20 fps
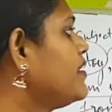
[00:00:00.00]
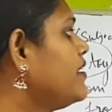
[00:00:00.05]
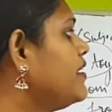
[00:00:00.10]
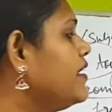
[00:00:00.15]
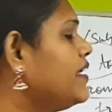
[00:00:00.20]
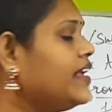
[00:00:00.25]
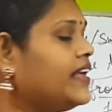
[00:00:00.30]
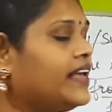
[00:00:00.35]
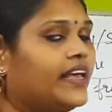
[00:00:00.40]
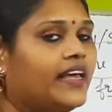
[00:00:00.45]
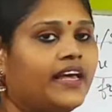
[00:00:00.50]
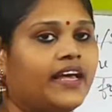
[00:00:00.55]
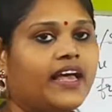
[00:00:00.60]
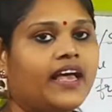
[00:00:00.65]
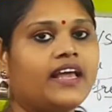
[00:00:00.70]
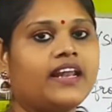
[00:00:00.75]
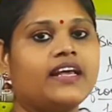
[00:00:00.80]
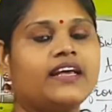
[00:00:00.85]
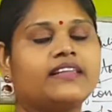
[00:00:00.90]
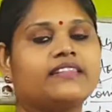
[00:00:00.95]
Here,
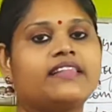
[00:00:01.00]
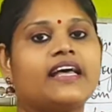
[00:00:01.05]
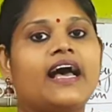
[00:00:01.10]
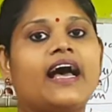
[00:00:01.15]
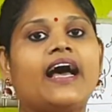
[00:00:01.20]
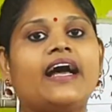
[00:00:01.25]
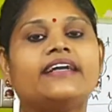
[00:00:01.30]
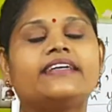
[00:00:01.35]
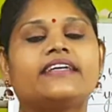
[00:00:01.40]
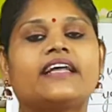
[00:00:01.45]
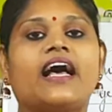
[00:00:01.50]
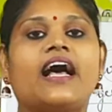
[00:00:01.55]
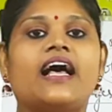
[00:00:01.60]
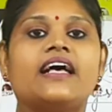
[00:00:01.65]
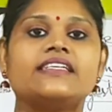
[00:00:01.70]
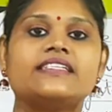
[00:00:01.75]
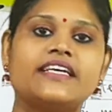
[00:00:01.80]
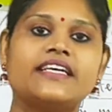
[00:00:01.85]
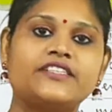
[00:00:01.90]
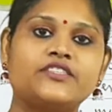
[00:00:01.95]
that,
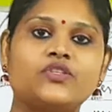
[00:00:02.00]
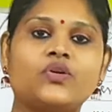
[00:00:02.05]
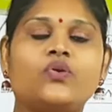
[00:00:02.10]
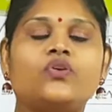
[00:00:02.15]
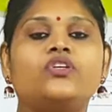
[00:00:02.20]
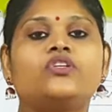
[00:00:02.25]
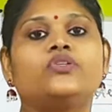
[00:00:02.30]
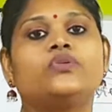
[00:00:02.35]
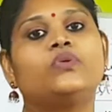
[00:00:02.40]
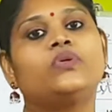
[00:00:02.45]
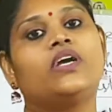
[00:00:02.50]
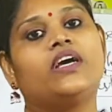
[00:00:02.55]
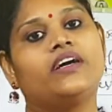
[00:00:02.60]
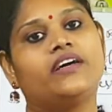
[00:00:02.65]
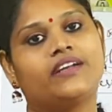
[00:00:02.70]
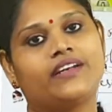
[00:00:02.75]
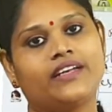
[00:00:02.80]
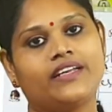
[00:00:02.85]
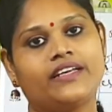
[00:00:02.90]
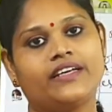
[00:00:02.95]
as I told you
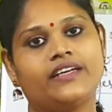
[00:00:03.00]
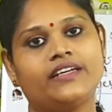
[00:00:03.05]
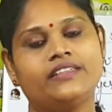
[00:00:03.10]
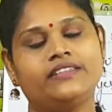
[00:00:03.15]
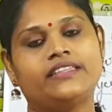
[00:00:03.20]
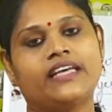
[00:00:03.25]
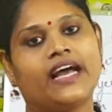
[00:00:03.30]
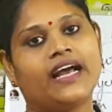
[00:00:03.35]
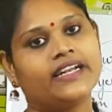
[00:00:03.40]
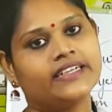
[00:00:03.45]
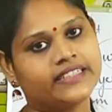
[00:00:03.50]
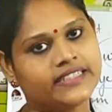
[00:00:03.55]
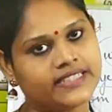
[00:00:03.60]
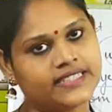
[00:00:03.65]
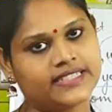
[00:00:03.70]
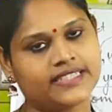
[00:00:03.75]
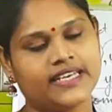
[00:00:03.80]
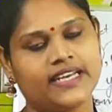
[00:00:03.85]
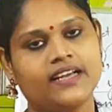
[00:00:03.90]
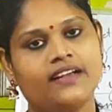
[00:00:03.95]
earlier, that
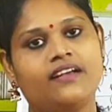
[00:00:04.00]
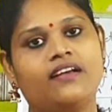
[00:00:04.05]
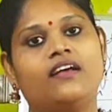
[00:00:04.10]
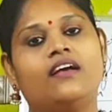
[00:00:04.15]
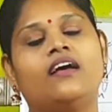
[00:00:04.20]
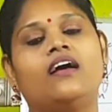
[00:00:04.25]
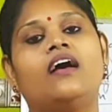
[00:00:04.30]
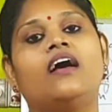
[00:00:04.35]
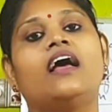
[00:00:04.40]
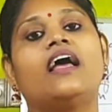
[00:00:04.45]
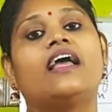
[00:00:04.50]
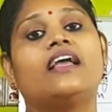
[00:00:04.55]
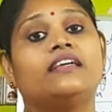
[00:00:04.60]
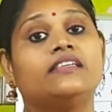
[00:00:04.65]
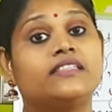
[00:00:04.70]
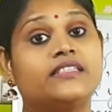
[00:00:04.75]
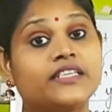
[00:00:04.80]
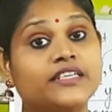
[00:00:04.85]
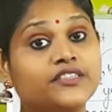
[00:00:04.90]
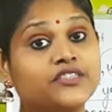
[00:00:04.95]
is an
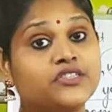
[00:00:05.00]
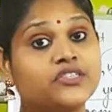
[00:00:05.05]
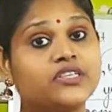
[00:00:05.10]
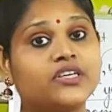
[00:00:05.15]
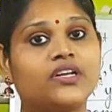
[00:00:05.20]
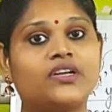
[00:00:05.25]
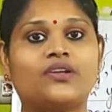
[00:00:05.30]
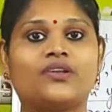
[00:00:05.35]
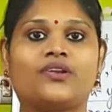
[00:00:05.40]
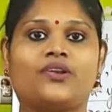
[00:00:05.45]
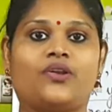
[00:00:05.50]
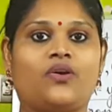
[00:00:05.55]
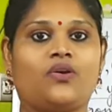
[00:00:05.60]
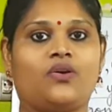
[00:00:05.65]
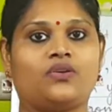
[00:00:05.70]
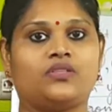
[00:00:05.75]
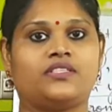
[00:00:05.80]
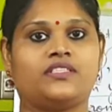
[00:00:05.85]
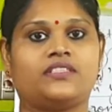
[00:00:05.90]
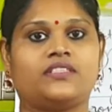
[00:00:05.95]
essential
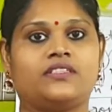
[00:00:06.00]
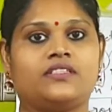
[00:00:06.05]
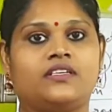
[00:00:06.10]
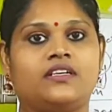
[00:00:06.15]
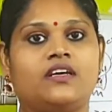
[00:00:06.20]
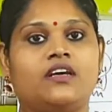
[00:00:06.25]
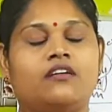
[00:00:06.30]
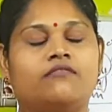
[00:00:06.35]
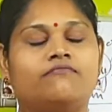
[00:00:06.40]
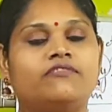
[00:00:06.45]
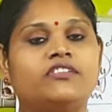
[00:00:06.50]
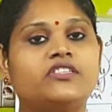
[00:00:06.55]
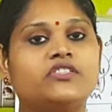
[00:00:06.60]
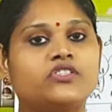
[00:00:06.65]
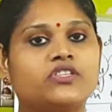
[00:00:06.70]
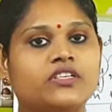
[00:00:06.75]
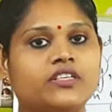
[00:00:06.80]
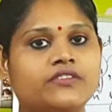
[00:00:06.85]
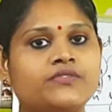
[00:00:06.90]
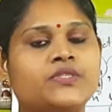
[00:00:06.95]
clause which
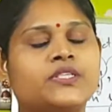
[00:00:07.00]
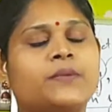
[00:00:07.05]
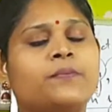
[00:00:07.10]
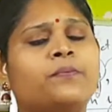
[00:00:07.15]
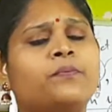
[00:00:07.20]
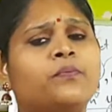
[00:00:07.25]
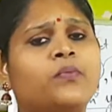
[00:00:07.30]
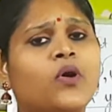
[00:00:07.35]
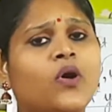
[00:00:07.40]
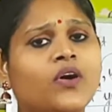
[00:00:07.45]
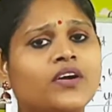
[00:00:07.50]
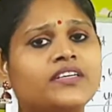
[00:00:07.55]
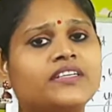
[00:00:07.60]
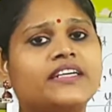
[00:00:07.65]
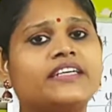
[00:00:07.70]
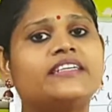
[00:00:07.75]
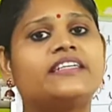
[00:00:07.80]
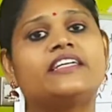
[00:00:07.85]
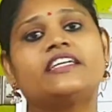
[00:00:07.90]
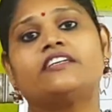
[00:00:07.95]
gives
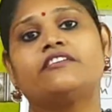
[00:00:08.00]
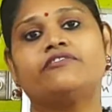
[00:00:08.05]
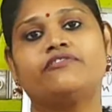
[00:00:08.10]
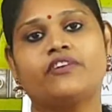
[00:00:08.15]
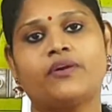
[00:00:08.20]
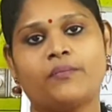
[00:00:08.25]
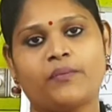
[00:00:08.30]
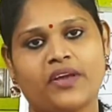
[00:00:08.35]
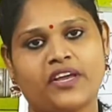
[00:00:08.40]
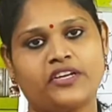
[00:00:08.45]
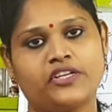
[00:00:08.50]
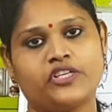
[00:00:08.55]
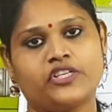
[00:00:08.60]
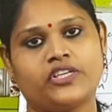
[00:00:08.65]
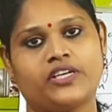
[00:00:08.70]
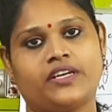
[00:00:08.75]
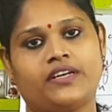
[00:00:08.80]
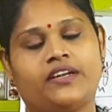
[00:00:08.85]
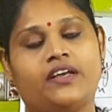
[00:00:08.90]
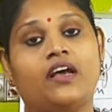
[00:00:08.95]
important
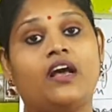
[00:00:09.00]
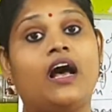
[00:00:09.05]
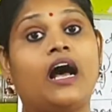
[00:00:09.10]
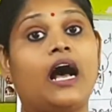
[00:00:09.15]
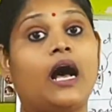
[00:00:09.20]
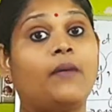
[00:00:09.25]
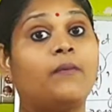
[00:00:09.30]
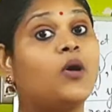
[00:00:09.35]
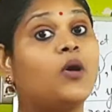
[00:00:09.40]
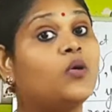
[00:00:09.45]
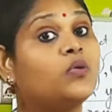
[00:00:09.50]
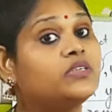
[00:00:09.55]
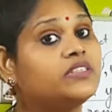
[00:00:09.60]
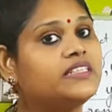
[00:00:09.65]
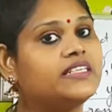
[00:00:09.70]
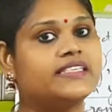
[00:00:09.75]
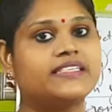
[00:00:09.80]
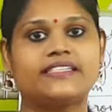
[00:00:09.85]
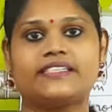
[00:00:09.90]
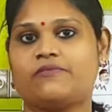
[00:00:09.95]
information about
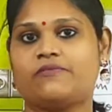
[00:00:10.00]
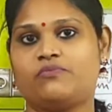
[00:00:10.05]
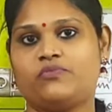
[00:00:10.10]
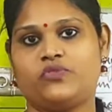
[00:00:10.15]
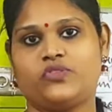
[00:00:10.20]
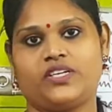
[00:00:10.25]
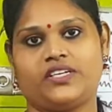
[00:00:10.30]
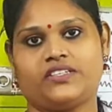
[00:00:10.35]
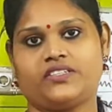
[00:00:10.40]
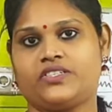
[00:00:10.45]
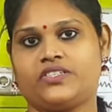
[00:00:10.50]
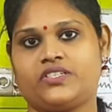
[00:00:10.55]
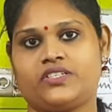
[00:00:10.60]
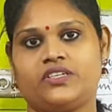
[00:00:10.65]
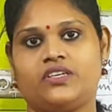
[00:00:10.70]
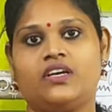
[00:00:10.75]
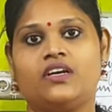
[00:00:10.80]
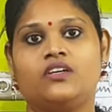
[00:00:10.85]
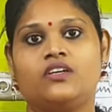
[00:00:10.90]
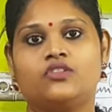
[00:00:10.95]
the subject
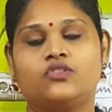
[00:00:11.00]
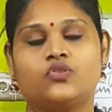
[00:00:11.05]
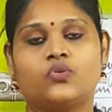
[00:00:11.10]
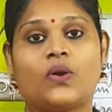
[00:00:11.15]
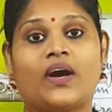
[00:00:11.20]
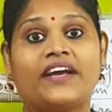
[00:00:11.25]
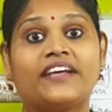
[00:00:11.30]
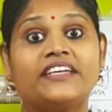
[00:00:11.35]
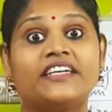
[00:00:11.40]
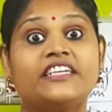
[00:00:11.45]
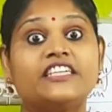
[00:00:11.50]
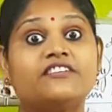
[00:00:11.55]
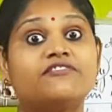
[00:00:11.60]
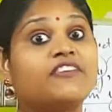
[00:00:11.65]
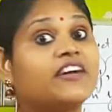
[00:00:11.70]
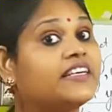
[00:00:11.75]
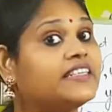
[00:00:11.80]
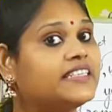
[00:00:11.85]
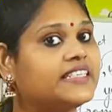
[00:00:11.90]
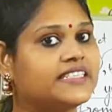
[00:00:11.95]
to
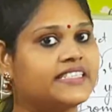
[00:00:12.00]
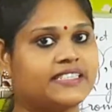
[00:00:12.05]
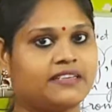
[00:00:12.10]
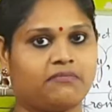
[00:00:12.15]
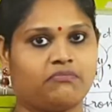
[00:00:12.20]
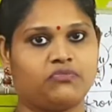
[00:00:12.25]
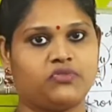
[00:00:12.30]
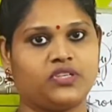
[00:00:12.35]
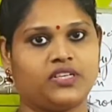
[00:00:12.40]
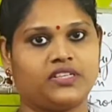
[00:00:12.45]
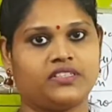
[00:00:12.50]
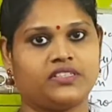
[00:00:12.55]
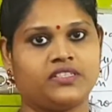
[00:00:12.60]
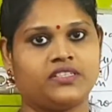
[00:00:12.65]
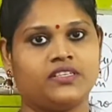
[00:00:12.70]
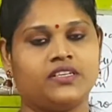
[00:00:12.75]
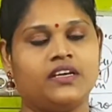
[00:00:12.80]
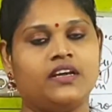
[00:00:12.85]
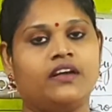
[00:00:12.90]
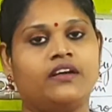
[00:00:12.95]
identify the subject.
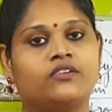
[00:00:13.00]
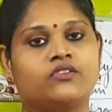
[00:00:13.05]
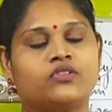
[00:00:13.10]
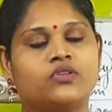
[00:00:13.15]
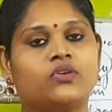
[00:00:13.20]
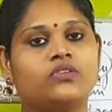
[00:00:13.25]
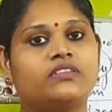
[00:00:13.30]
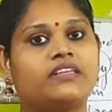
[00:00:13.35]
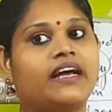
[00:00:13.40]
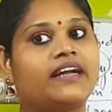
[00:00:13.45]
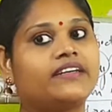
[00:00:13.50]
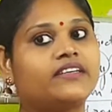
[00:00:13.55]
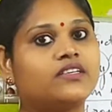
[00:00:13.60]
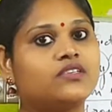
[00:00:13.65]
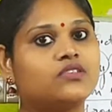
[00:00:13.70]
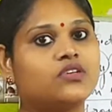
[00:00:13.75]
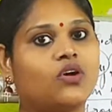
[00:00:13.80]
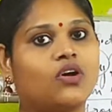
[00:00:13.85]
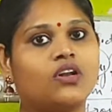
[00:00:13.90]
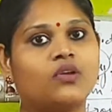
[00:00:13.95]
So that is
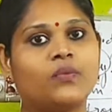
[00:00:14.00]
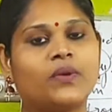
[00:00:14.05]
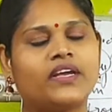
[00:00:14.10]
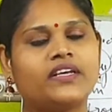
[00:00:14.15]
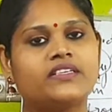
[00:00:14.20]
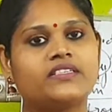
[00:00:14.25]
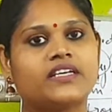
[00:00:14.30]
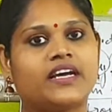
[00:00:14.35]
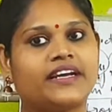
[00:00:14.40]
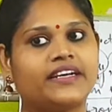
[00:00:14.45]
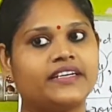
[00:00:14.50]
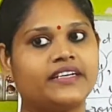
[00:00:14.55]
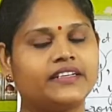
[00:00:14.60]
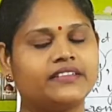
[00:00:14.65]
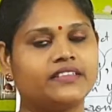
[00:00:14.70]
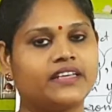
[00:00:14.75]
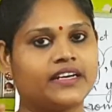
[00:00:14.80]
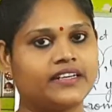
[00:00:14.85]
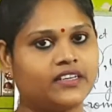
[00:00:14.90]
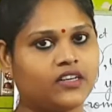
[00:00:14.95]
always
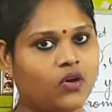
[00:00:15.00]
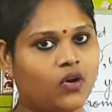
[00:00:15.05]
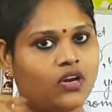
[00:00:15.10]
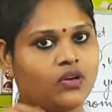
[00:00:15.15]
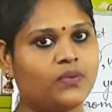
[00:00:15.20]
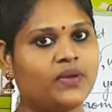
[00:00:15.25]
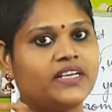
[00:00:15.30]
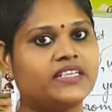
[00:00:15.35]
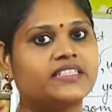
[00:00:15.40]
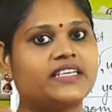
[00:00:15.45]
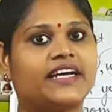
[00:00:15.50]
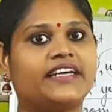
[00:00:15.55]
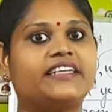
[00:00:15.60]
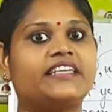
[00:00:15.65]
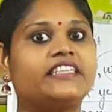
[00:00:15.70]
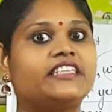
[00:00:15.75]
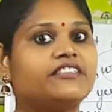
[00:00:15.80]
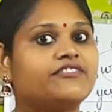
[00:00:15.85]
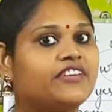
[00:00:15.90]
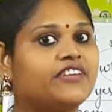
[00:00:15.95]

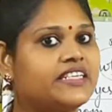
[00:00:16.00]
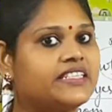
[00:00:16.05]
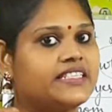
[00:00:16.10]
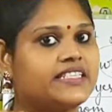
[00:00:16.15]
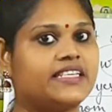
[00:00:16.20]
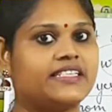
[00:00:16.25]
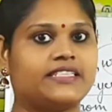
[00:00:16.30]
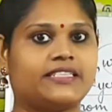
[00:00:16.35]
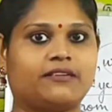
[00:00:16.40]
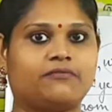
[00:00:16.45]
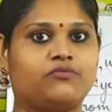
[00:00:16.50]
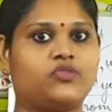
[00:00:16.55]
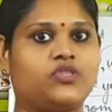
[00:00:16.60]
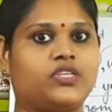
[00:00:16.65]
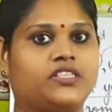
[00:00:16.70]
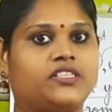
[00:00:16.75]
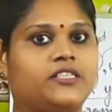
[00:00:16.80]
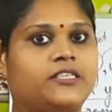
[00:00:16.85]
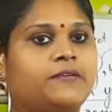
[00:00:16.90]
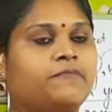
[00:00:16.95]
identifies the
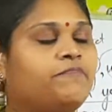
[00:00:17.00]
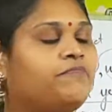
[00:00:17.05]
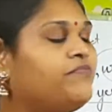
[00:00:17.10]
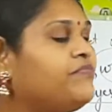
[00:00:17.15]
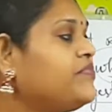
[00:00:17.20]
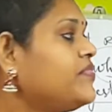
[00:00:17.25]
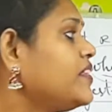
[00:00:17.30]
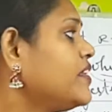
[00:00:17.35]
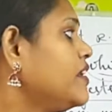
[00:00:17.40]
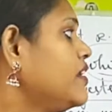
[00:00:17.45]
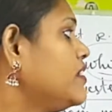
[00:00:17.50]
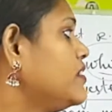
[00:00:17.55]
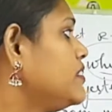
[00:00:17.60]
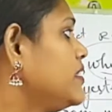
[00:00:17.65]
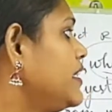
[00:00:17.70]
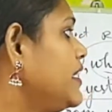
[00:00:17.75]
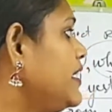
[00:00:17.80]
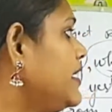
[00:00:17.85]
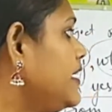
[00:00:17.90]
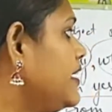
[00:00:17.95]
subject.
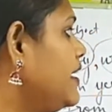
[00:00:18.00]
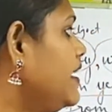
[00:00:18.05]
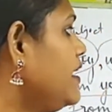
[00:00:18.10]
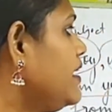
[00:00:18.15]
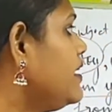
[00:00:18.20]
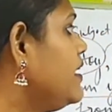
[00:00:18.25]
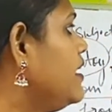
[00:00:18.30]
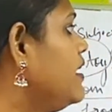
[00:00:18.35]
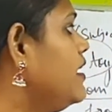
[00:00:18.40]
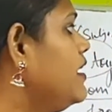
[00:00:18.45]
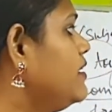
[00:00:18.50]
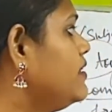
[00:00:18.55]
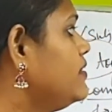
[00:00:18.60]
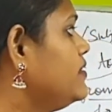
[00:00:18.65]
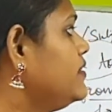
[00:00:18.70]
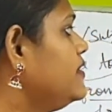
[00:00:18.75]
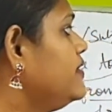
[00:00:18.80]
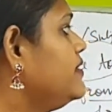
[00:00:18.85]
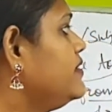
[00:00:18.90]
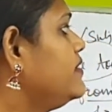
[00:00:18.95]
Here,
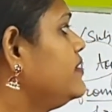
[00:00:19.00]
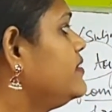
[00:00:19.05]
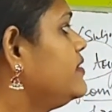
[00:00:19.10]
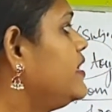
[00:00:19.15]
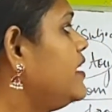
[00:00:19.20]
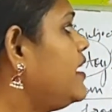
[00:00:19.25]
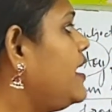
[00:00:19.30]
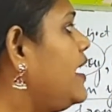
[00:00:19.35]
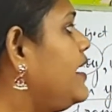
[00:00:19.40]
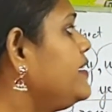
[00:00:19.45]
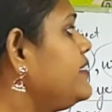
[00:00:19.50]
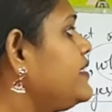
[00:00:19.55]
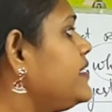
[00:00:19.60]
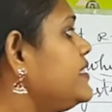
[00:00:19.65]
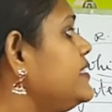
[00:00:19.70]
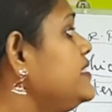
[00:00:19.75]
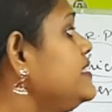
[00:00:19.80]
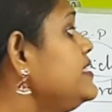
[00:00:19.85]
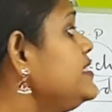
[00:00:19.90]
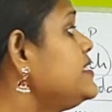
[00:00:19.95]
that
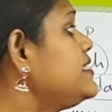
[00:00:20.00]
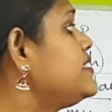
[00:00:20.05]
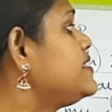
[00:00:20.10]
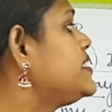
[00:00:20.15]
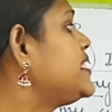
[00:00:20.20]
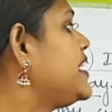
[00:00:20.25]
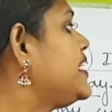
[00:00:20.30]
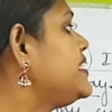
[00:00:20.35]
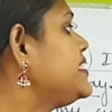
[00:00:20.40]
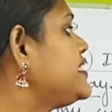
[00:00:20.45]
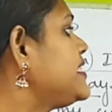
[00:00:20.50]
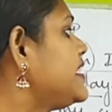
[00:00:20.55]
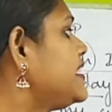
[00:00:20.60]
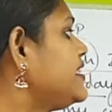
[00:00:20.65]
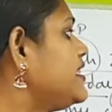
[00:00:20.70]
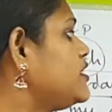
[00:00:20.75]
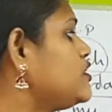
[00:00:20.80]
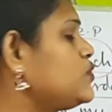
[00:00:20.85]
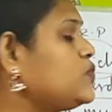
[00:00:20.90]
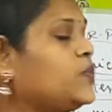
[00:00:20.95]
is chasing
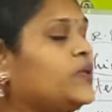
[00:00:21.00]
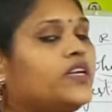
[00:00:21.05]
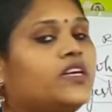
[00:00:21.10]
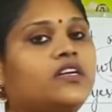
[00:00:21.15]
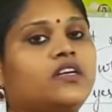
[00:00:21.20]
the squirrel.